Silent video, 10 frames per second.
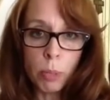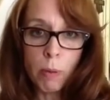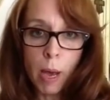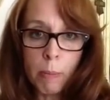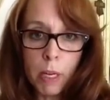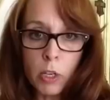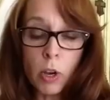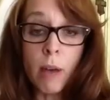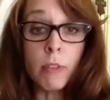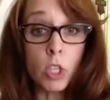you to pop it in your
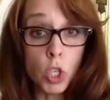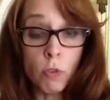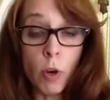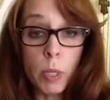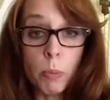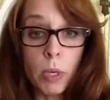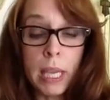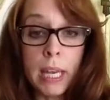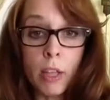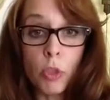oven that you've already
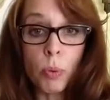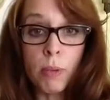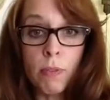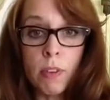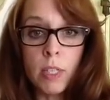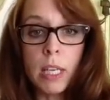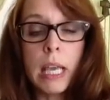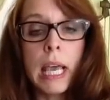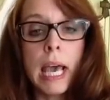preheated at 350,